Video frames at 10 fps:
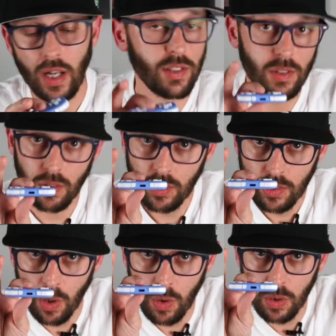It's
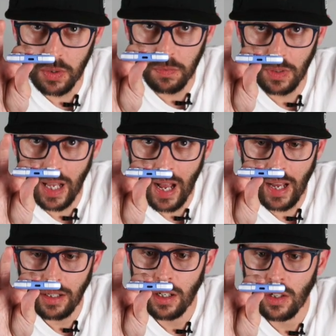totally
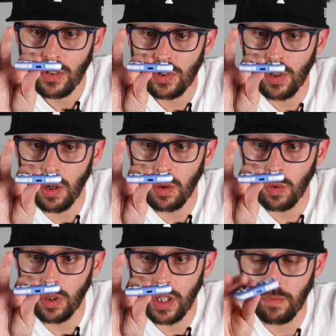flat,
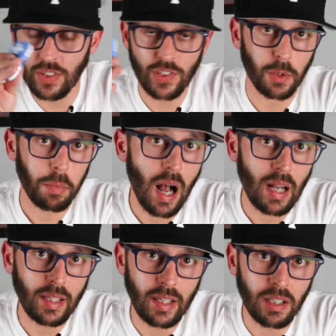so if it's in your
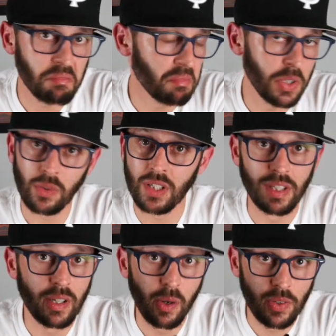pocket, you don't
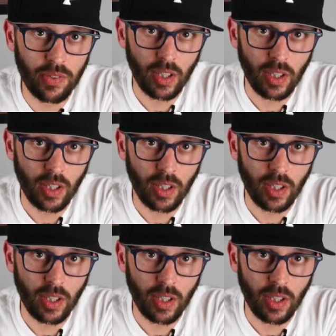even notice